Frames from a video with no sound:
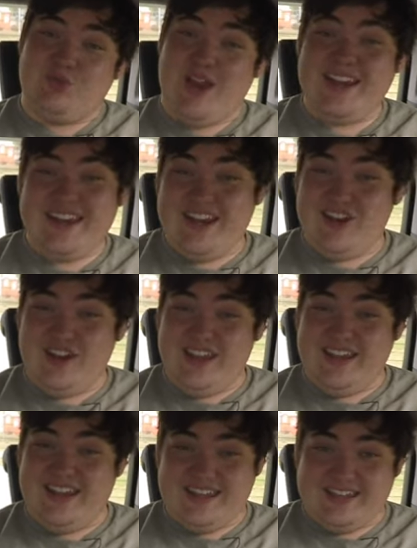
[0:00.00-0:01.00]
right here
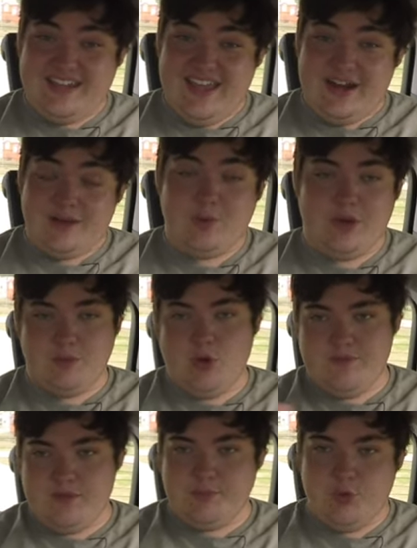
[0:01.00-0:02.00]
in Indiana. Well,
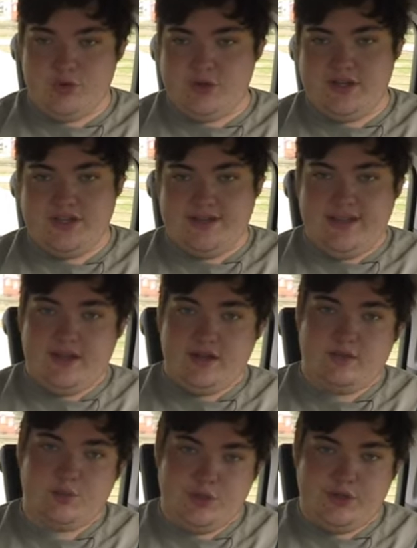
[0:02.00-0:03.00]
over the border in
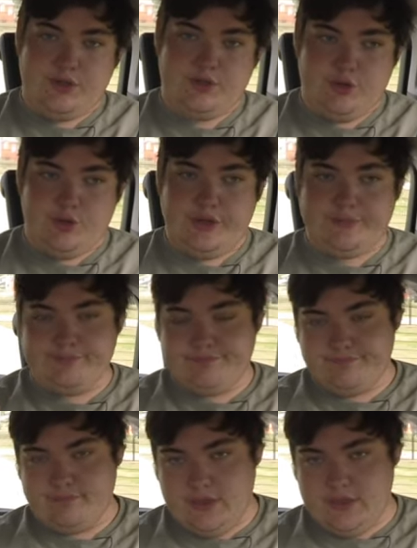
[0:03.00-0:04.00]
Indiana. We're in Illinois,
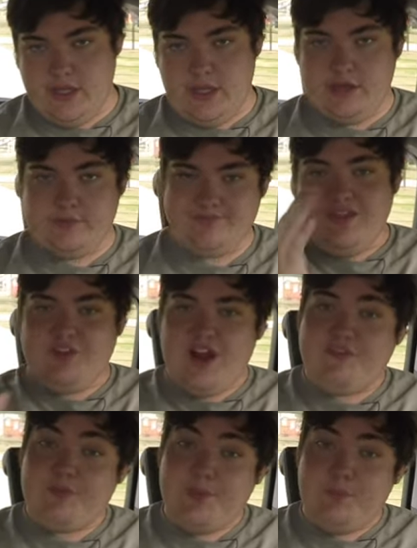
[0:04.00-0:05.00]
Indiana. If you're
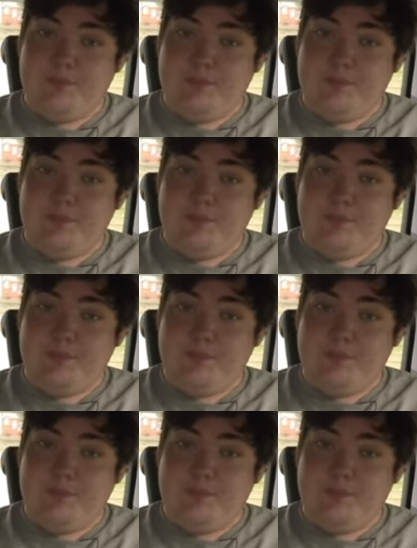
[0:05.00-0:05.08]
not from the